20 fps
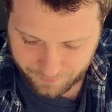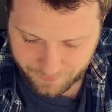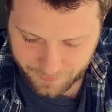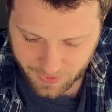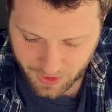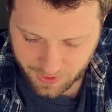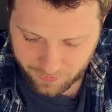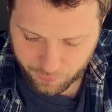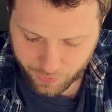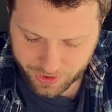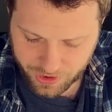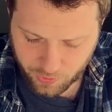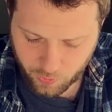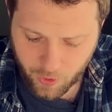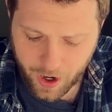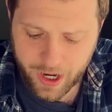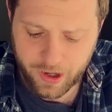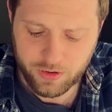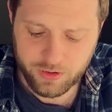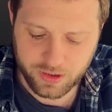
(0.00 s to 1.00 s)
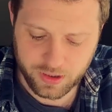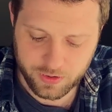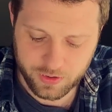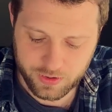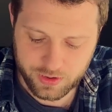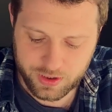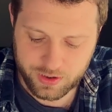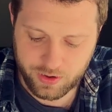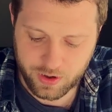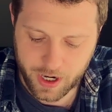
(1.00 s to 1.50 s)
If what the wild
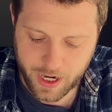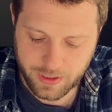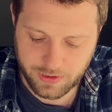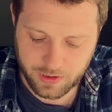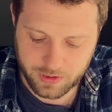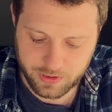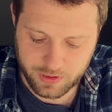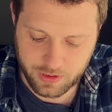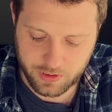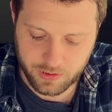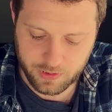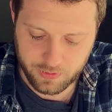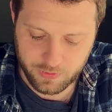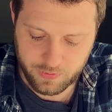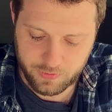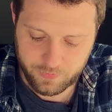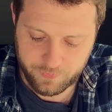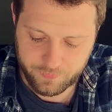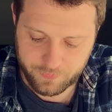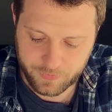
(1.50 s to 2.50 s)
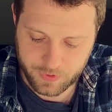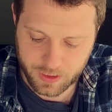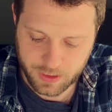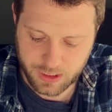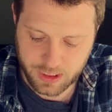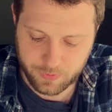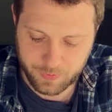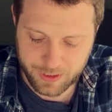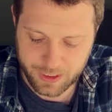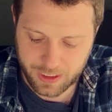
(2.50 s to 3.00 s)
goose tried to do is
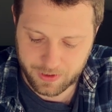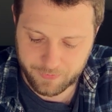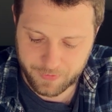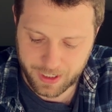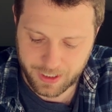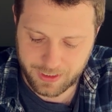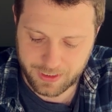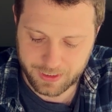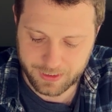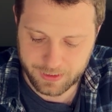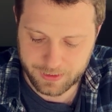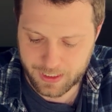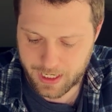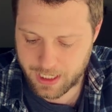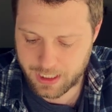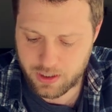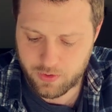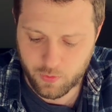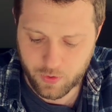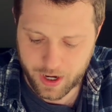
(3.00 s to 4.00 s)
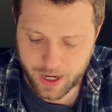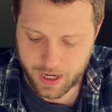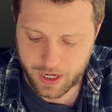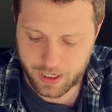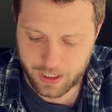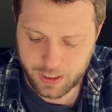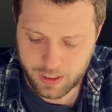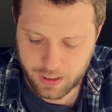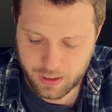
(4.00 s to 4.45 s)
to be commended in any way,